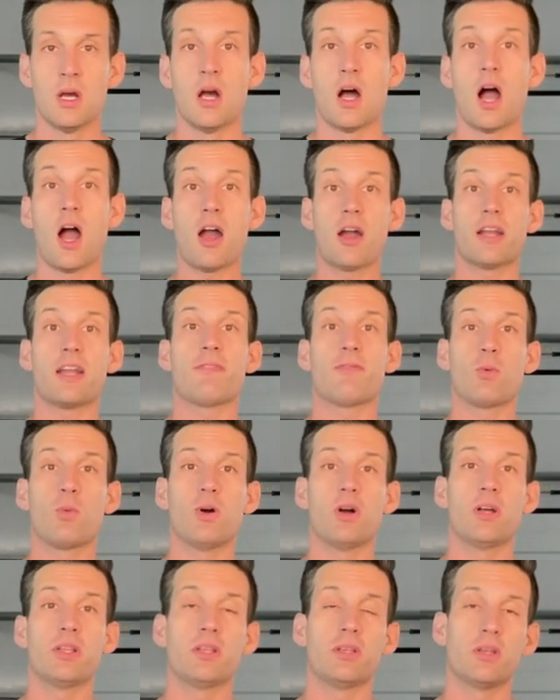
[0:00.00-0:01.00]
All right,
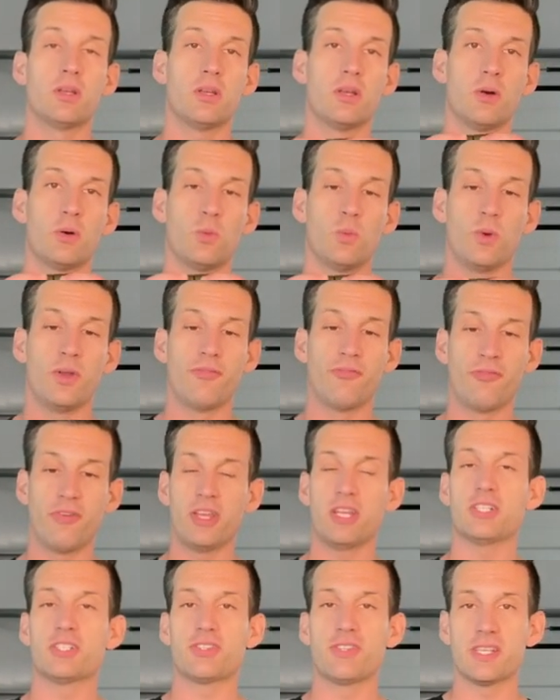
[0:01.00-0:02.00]
everyone, we
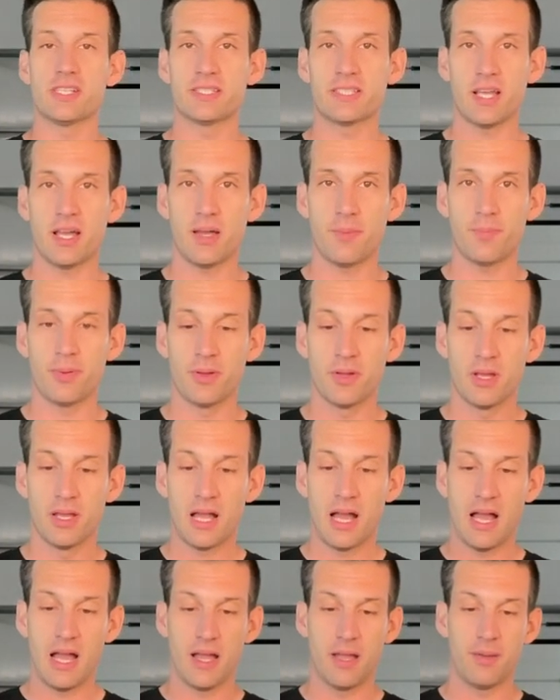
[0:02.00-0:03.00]
finished this up.
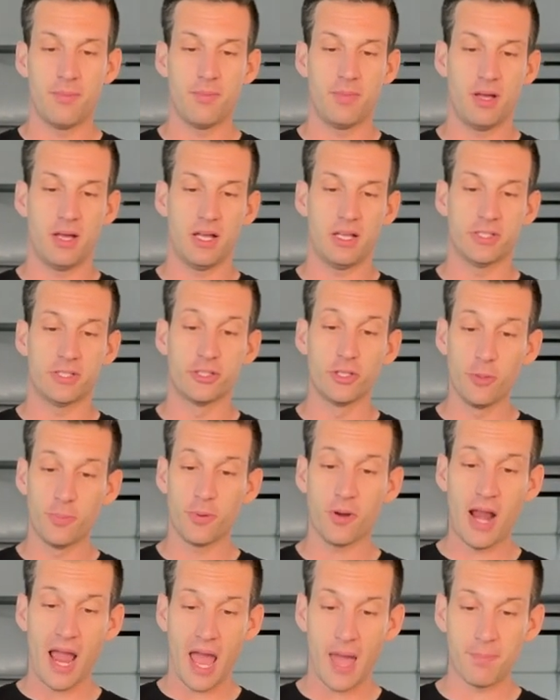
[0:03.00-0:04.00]
I'm uh,
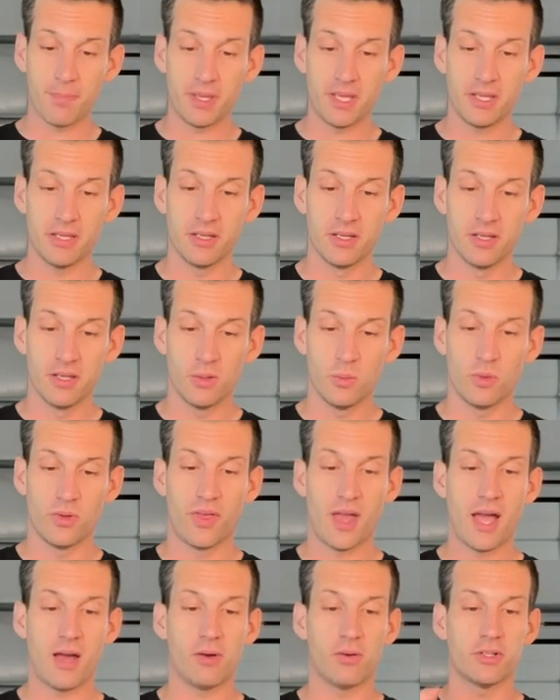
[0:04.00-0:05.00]
super happy with
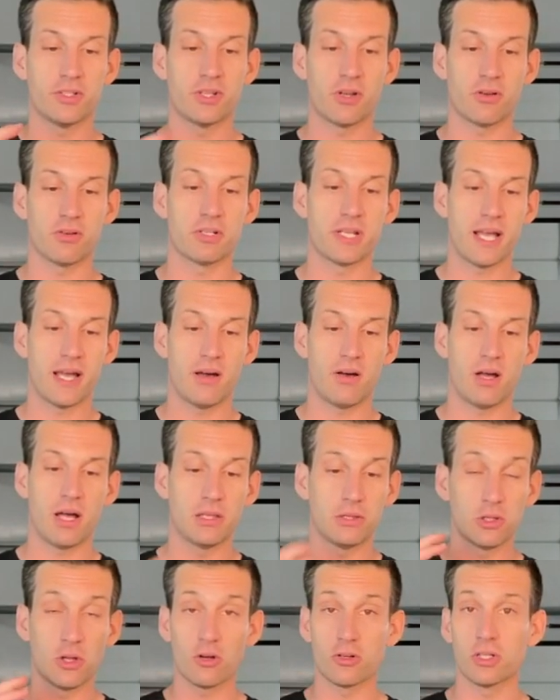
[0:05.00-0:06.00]
how it turned out. I
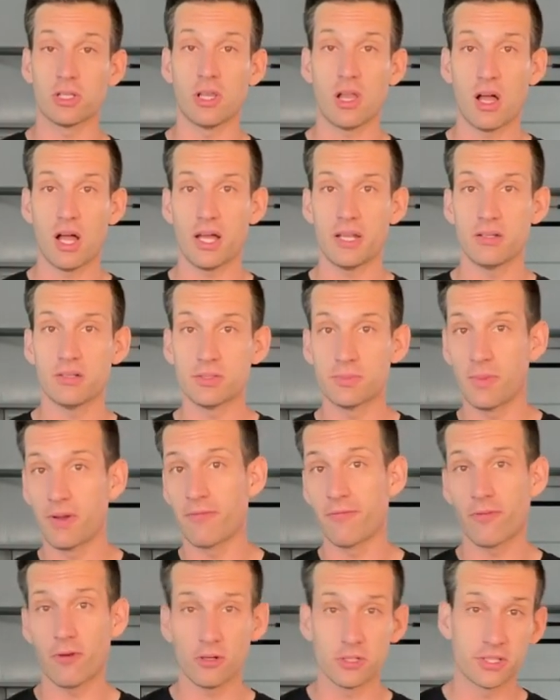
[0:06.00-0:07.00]
learned a lot. It's my
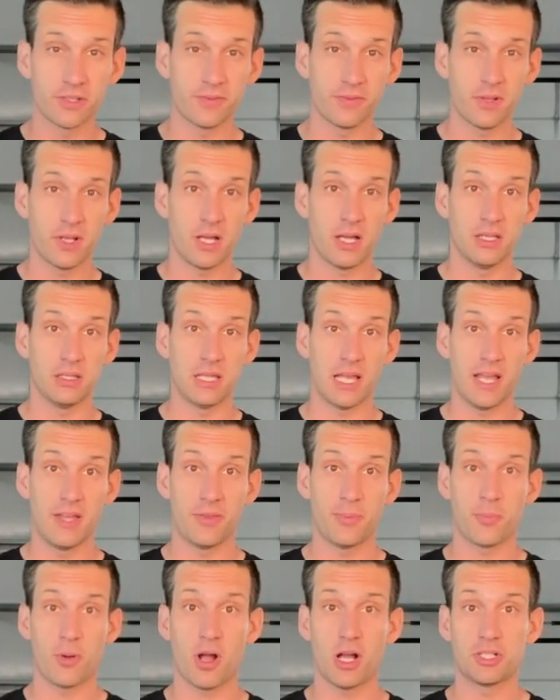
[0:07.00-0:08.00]
first uh, lathe
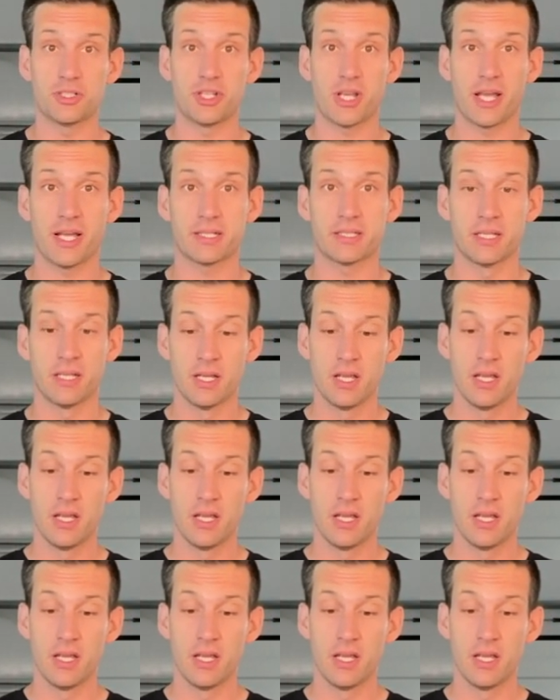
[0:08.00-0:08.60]
project.